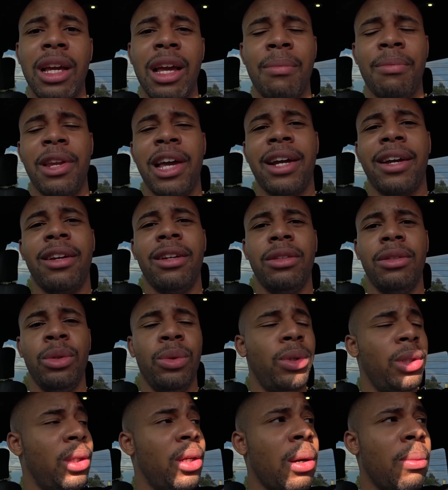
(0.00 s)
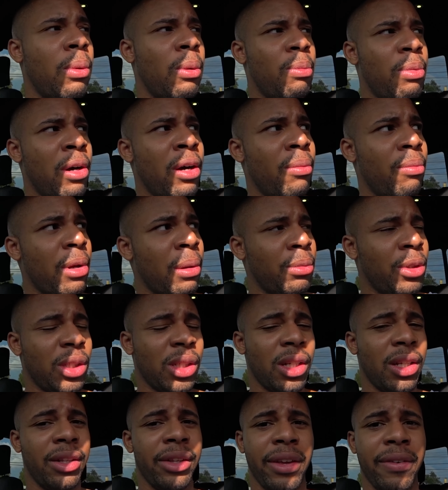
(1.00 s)
I'm not gonna do a double pump. I'm
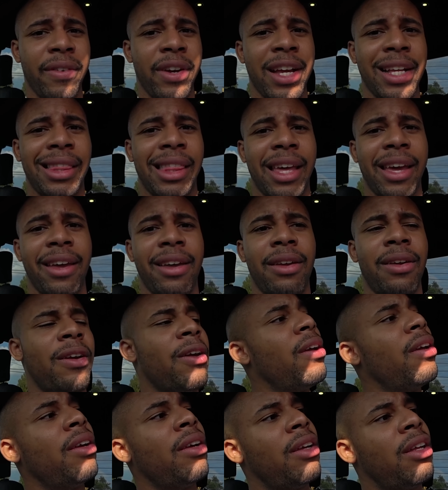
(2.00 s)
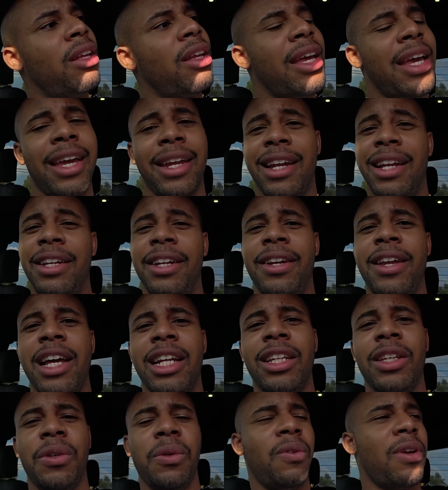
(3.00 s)
just gonna leave it at that and I did
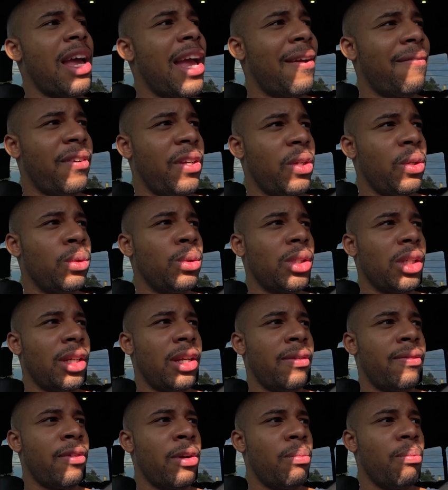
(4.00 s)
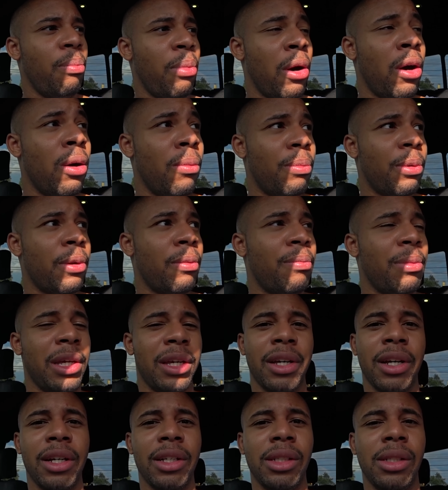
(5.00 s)
have to have to use a different pump
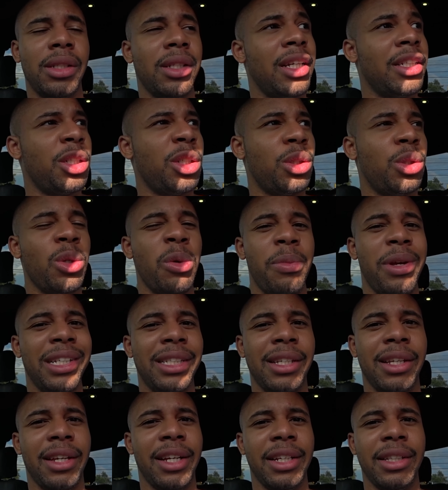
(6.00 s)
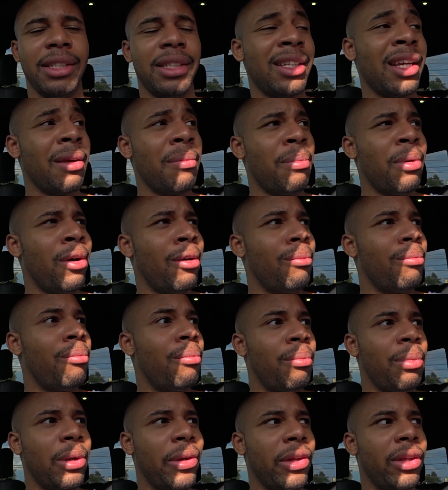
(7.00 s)
because it's just too busy to get the same pump.
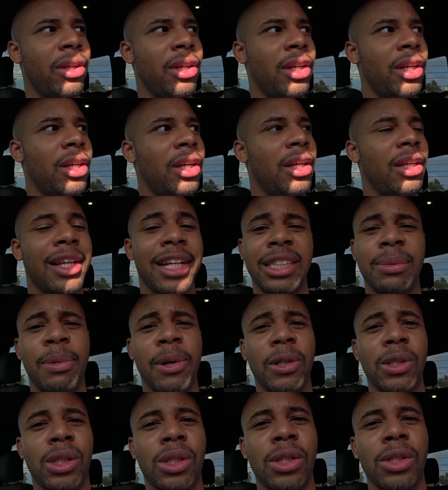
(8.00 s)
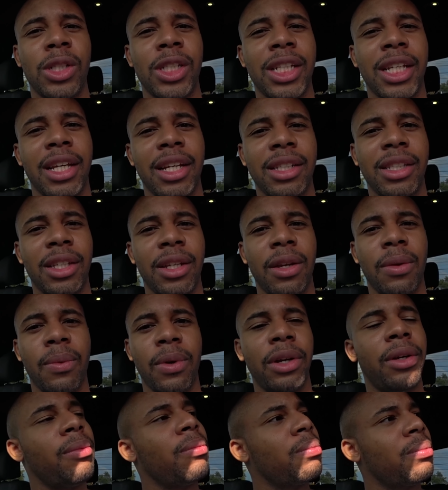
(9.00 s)
But that's about as good as it gets
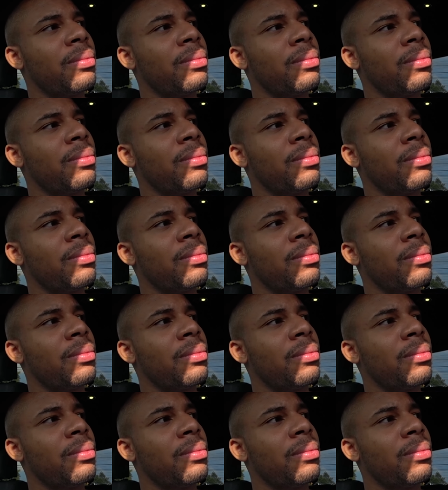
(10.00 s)
anyway.